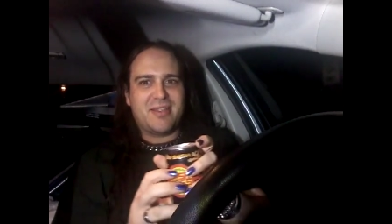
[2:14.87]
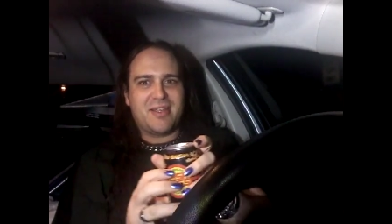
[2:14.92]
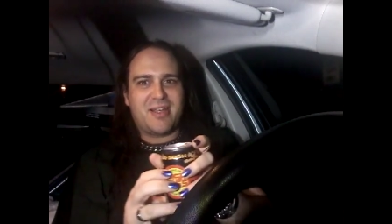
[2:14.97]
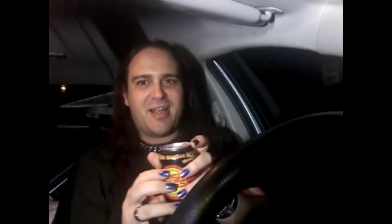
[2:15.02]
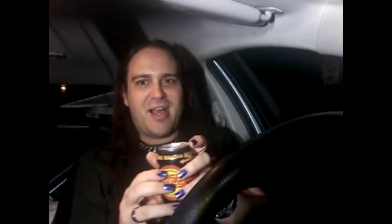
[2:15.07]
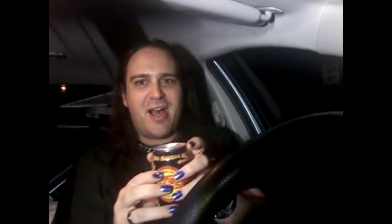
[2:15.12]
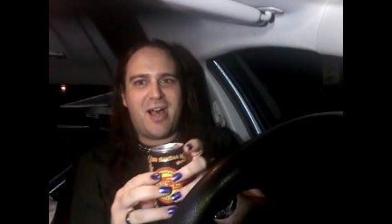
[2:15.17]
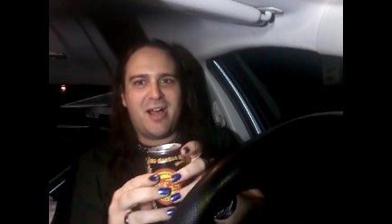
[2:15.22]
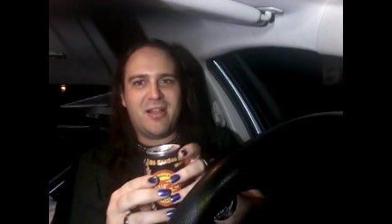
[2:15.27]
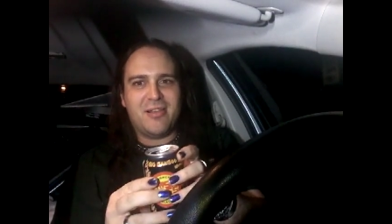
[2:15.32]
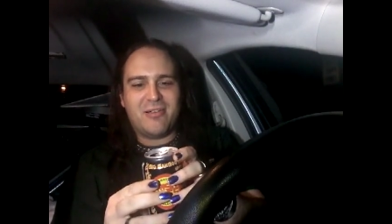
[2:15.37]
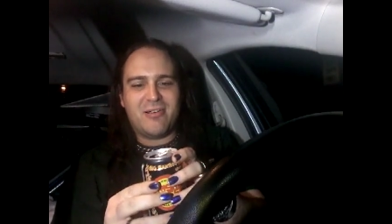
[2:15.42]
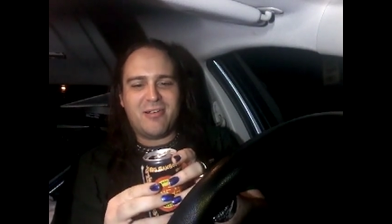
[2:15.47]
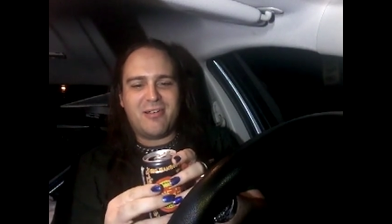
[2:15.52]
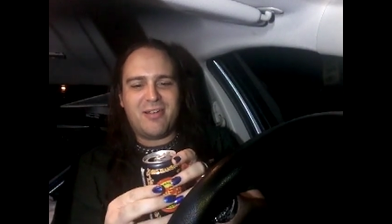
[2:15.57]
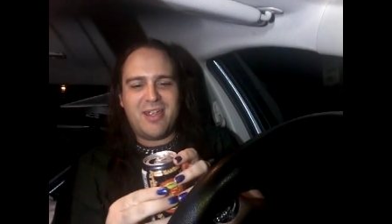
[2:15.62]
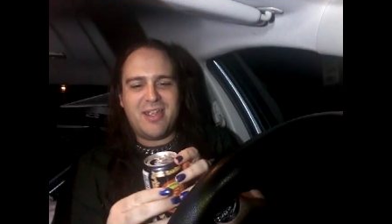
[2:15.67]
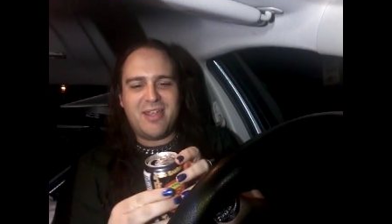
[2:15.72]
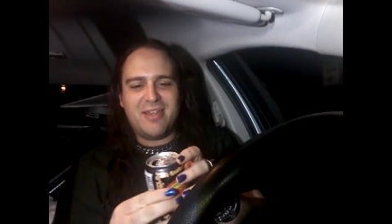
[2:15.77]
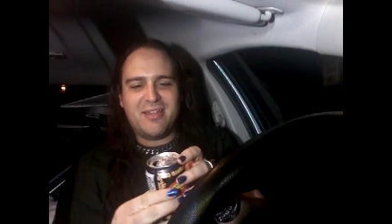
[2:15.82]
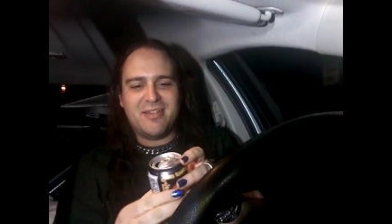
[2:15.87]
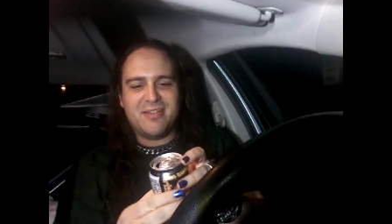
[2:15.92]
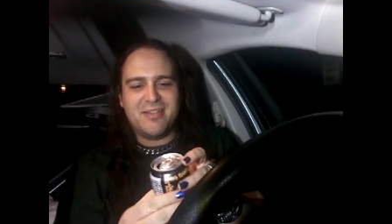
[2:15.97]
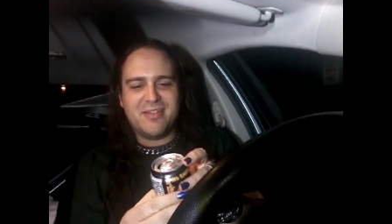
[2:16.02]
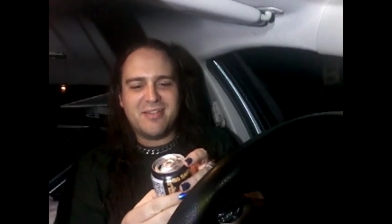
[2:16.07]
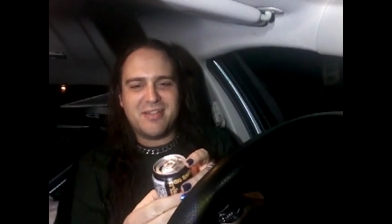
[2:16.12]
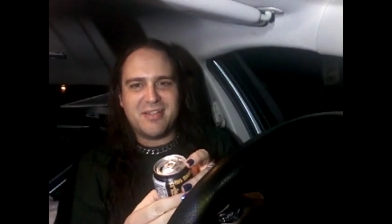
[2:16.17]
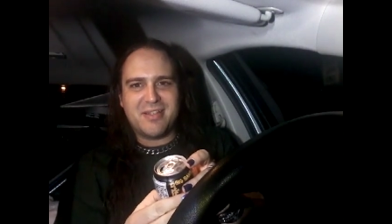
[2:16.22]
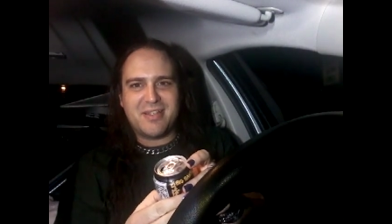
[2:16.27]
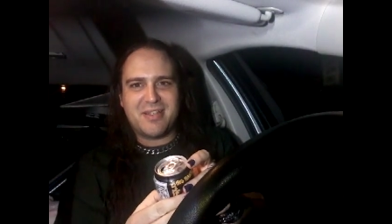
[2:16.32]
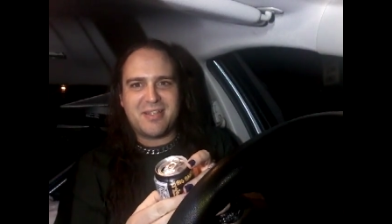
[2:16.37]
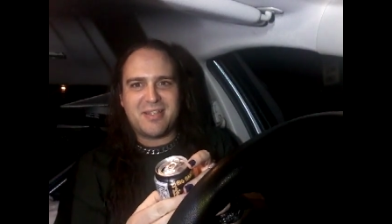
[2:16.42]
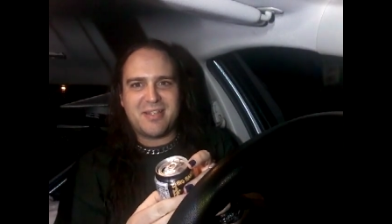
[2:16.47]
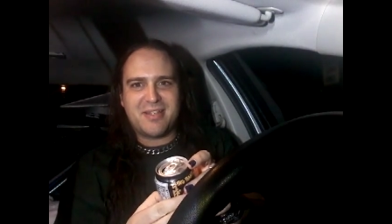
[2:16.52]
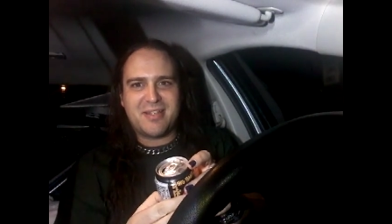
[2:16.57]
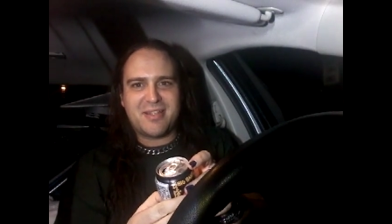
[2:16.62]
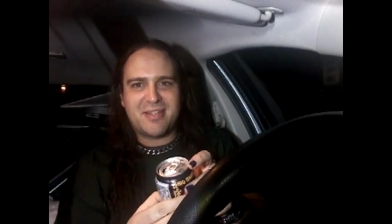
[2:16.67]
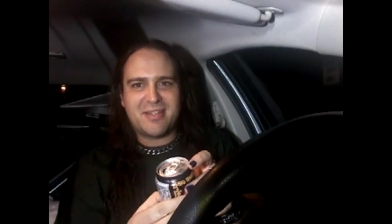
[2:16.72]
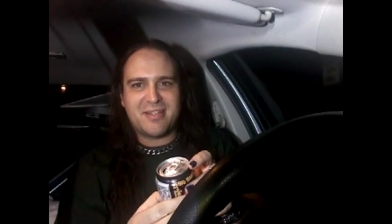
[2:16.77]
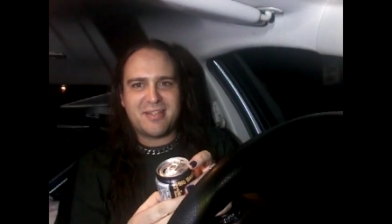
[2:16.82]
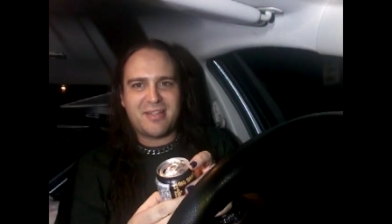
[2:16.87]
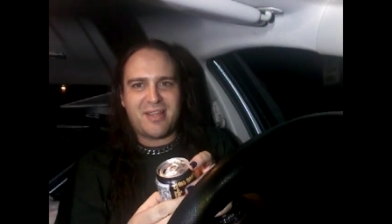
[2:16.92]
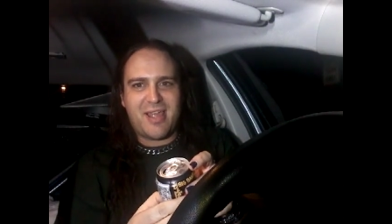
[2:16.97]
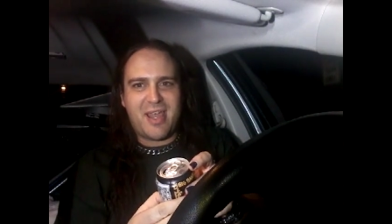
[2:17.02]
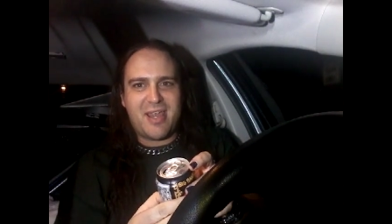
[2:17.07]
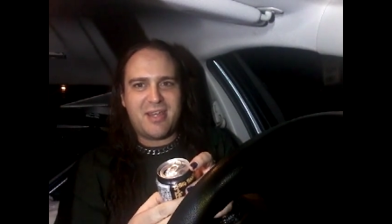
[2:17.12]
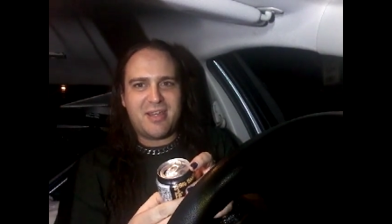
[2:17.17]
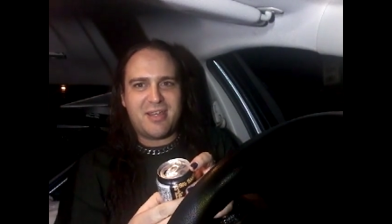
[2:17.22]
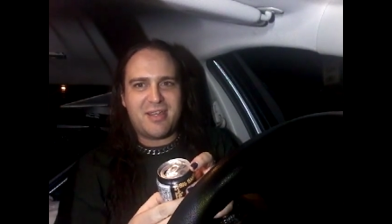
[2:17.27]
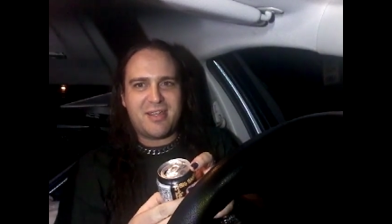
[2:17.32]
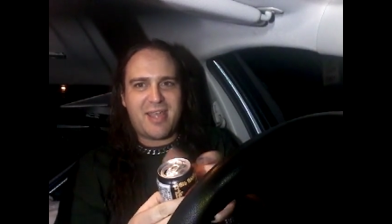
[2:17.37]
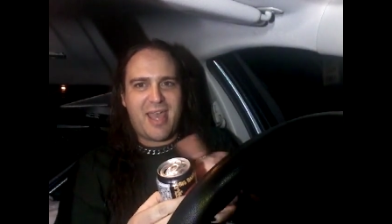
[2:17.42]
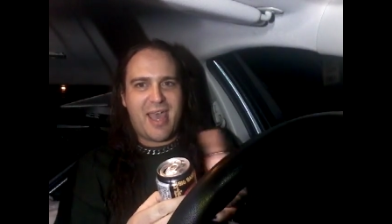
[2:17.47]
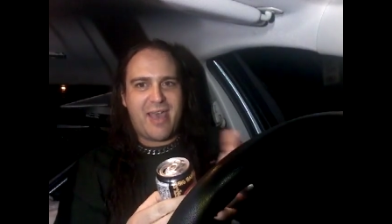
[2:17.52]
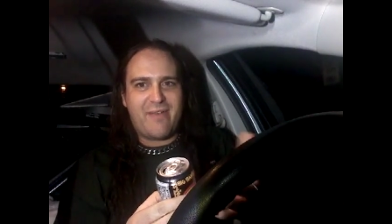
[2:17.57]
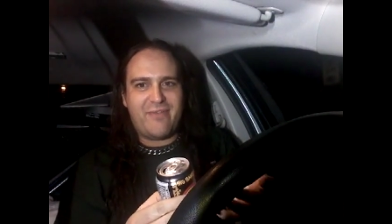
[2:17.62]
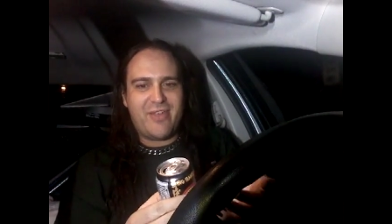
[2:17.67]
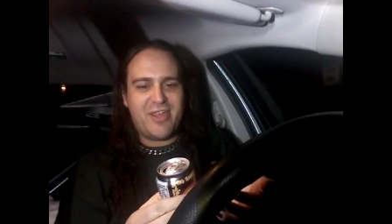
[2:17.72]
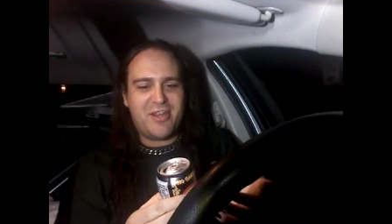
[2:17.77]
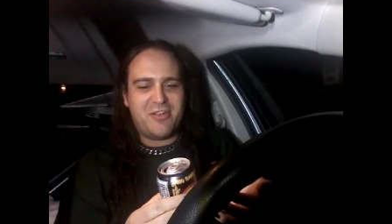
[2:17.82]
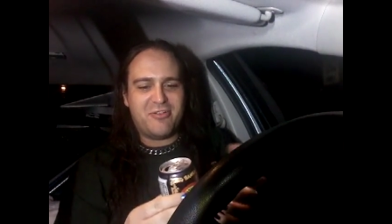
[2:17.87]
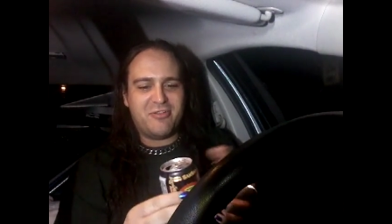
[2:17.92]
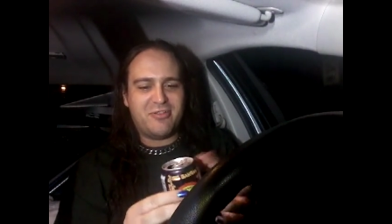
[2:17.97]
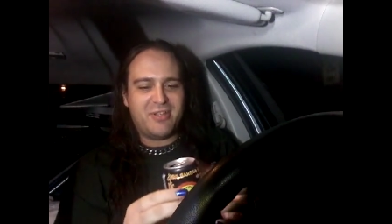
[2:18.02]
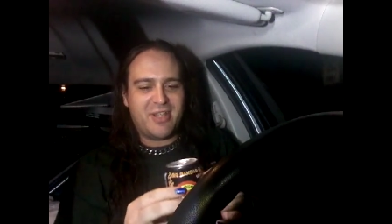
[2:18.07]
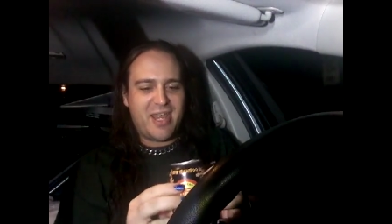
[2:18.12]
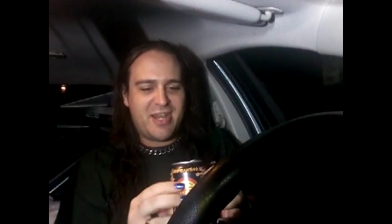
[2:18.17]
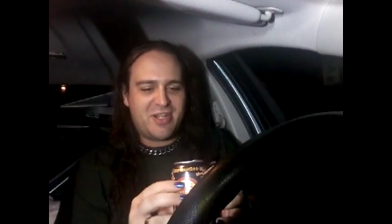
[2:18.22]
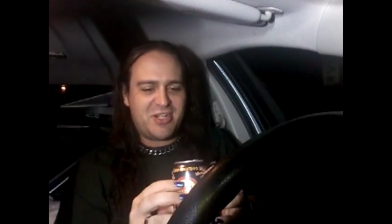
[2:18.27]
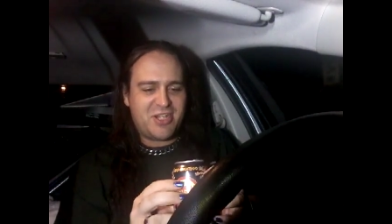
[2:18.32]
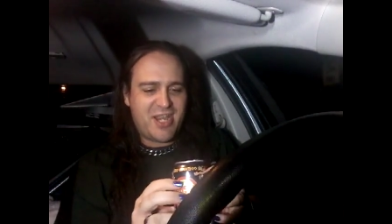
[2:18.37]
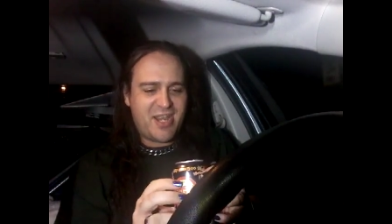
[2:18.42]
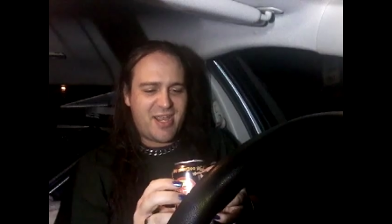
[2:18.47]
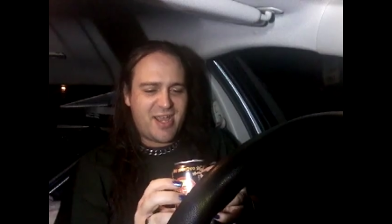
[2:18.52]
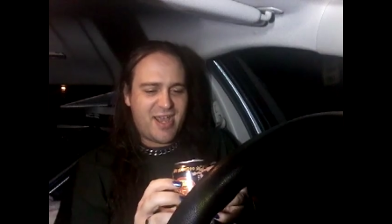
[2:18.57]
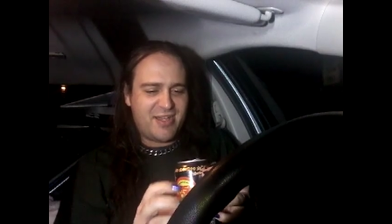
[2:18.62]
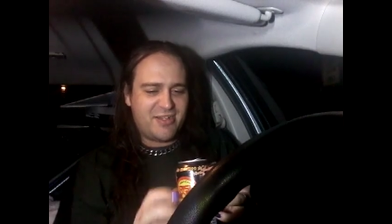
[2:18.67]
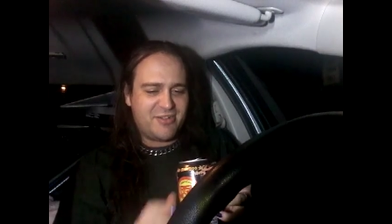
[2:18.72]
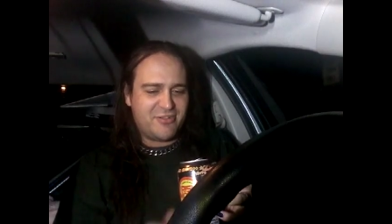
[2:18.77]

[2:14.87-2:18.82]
The color is like cafe con leche.